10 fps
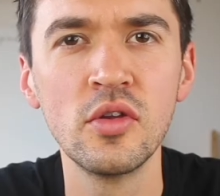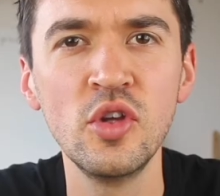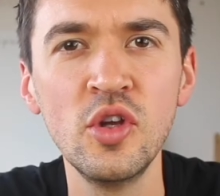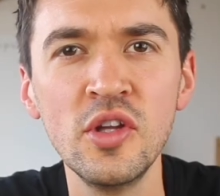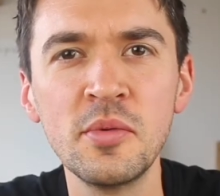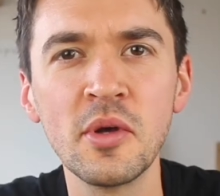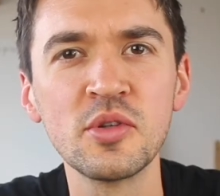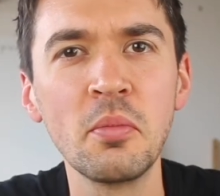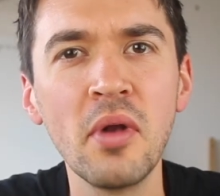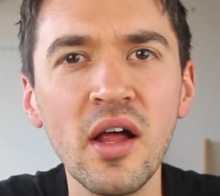You need to be able to
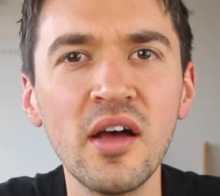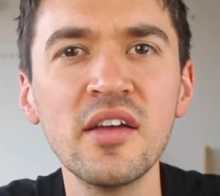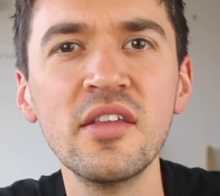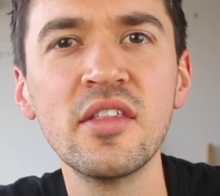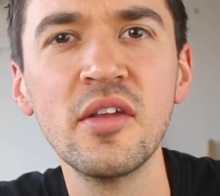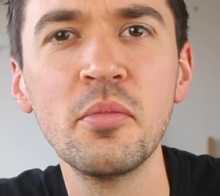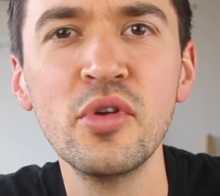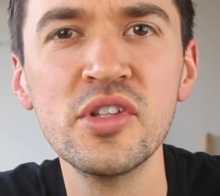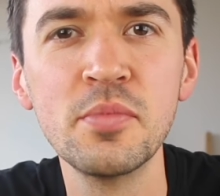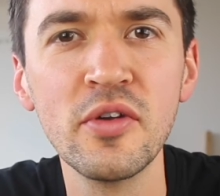apply the
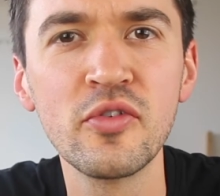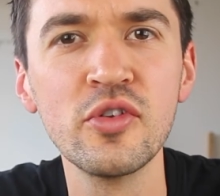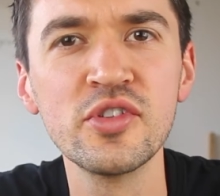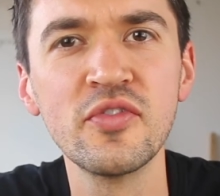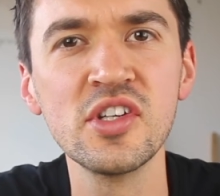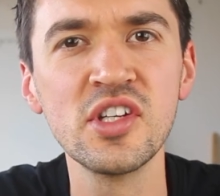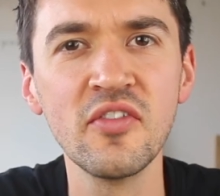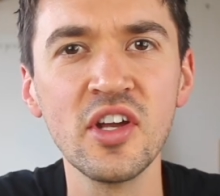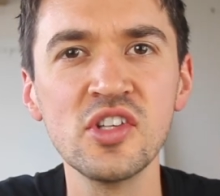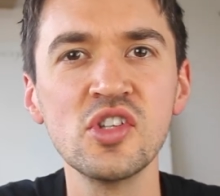principle of conservation of
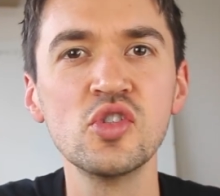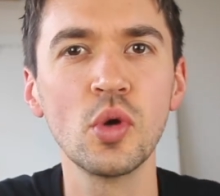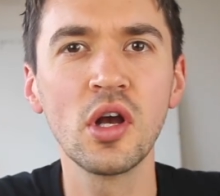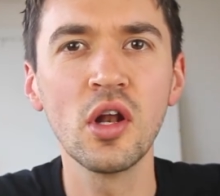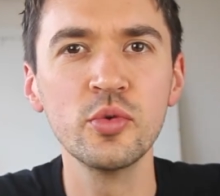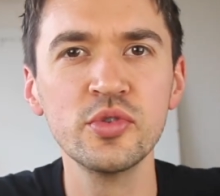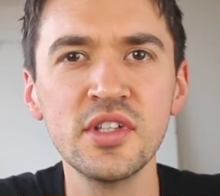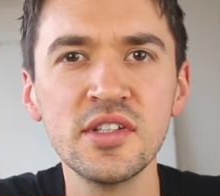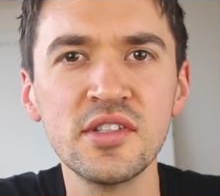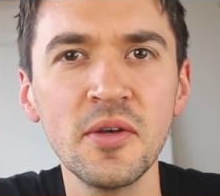energy to a closed
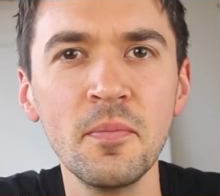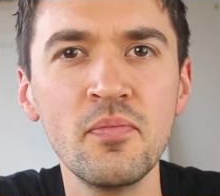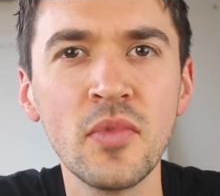system.